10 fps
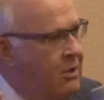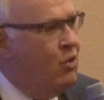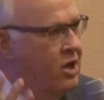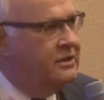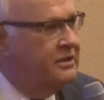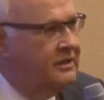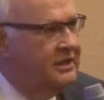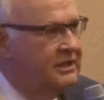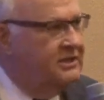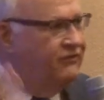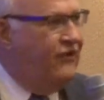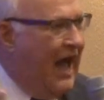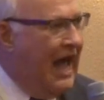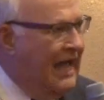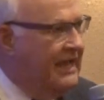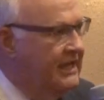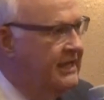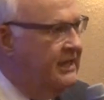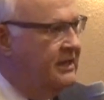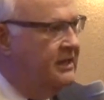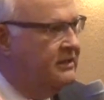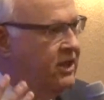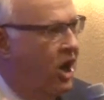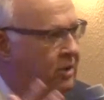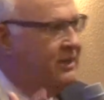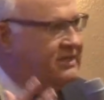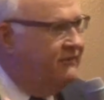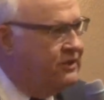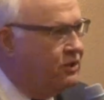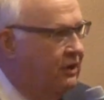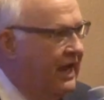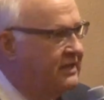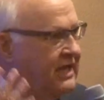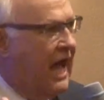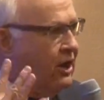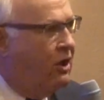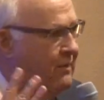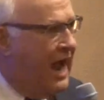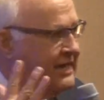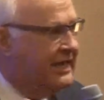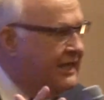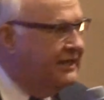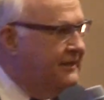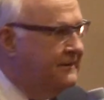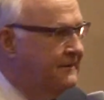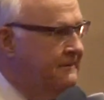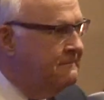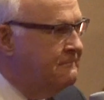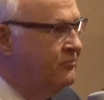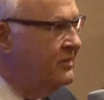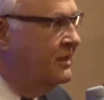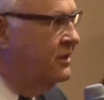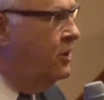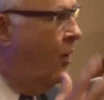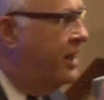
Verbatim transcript: would defy the armies of Israel and God Almighty. You know what